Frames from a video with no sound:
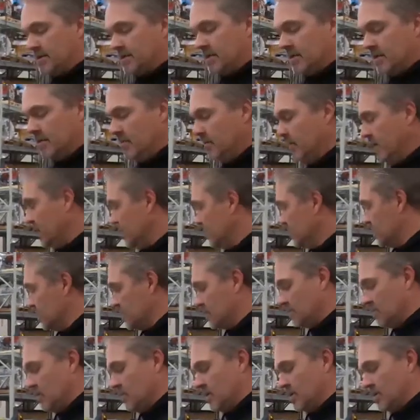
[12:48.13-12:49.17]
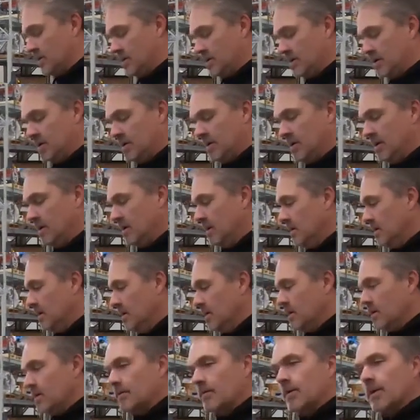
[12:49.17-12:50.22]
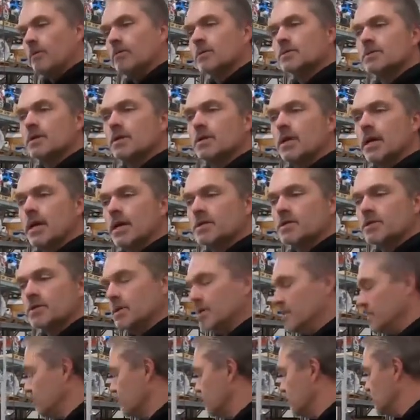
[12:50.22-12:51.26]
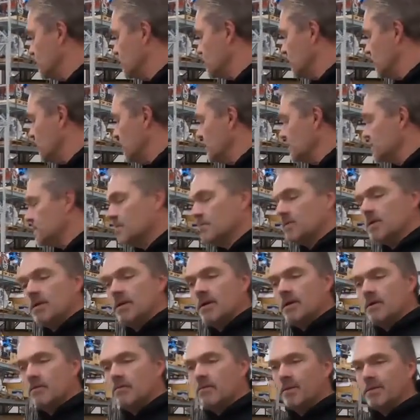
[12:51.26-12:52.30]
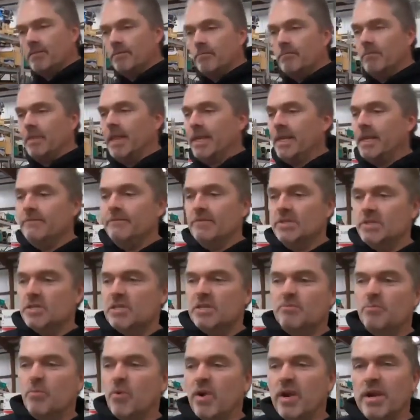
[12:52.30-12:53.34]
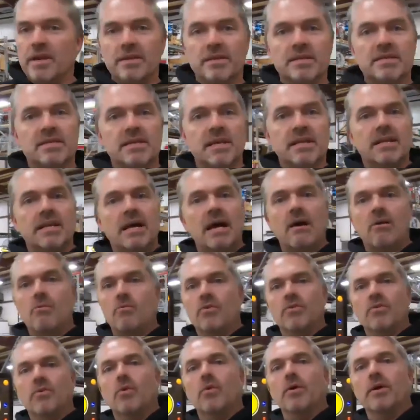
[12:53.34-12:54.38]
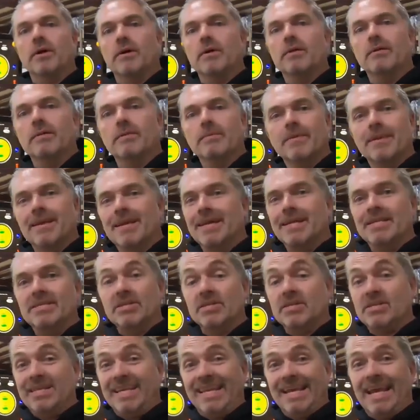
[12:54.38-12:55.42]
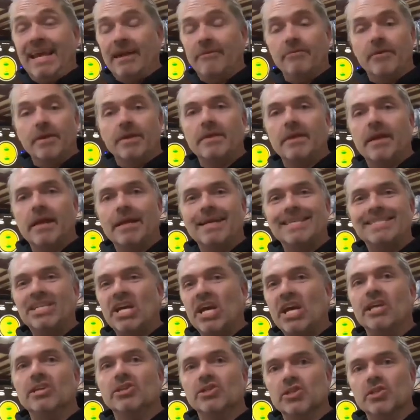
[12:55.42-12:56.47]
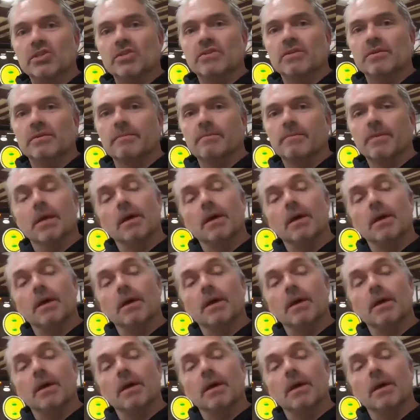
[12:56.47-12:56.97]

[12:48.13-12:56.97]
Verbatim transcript: So we can just put the, I was gonna actually show you something there with like even just spraying this thing down with oil. It just, everything changes.